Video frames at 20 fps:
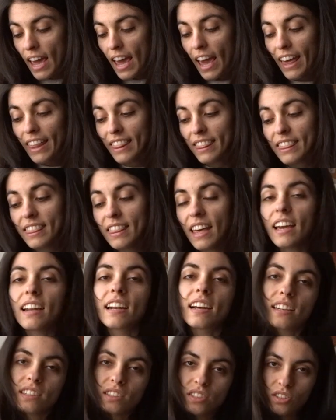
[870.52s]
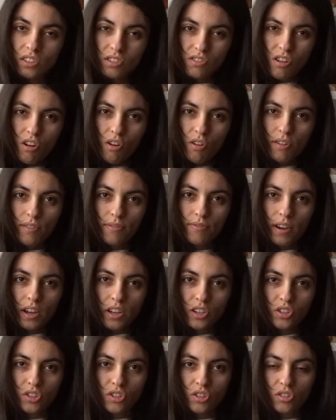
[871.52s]
And then I don't know if I
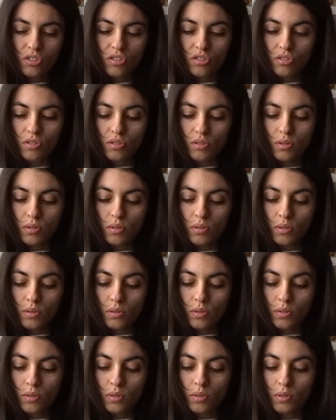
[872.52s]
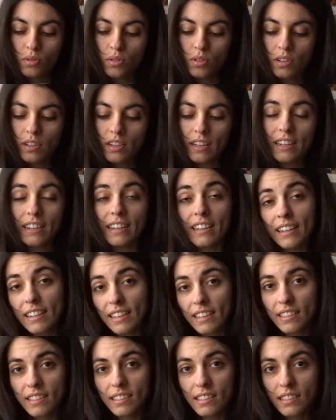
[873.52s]
should do
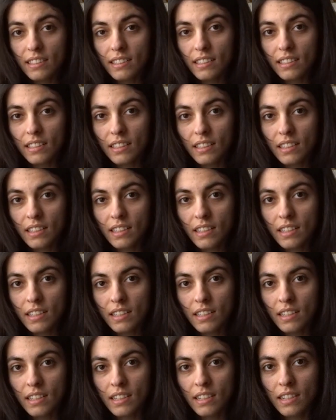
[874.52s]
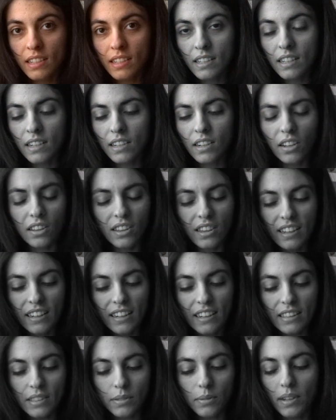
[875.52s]
lilies. Not
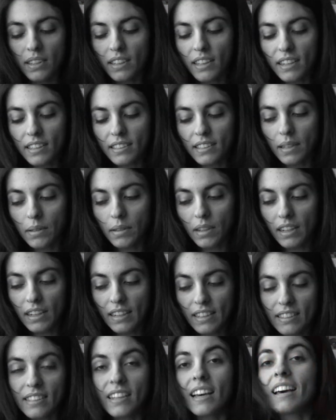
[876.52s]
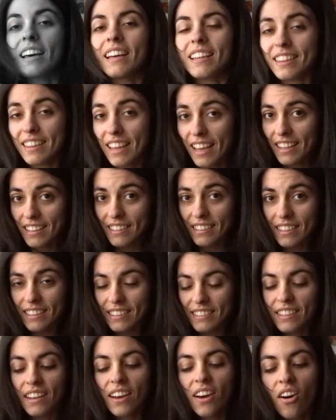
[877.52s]
lilies, why did I say lilies?
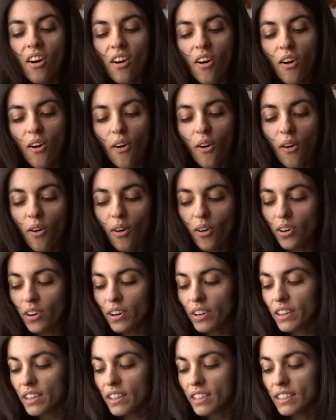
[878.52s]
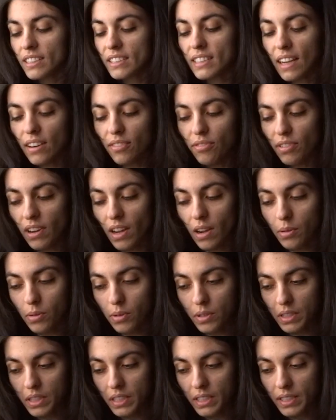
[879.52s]
Daisies or
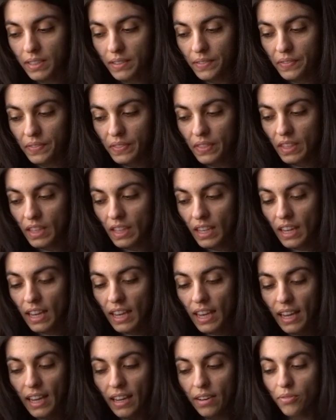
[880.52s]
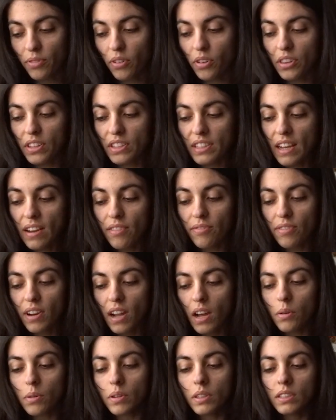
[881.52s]
sunflowers. And for the
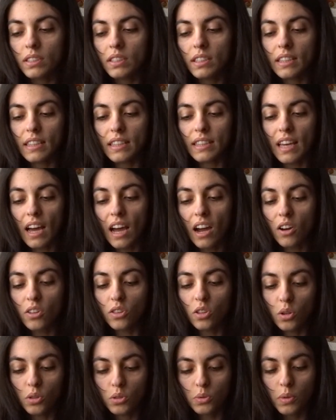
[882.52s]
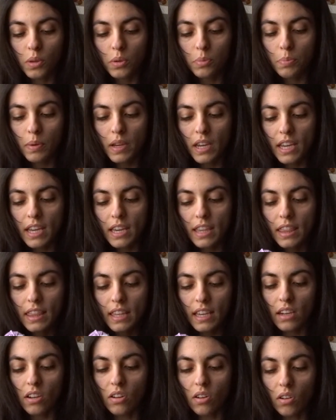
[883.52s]
sunflowers, those will be
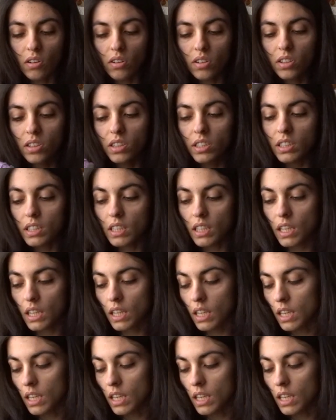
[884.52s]
the colors.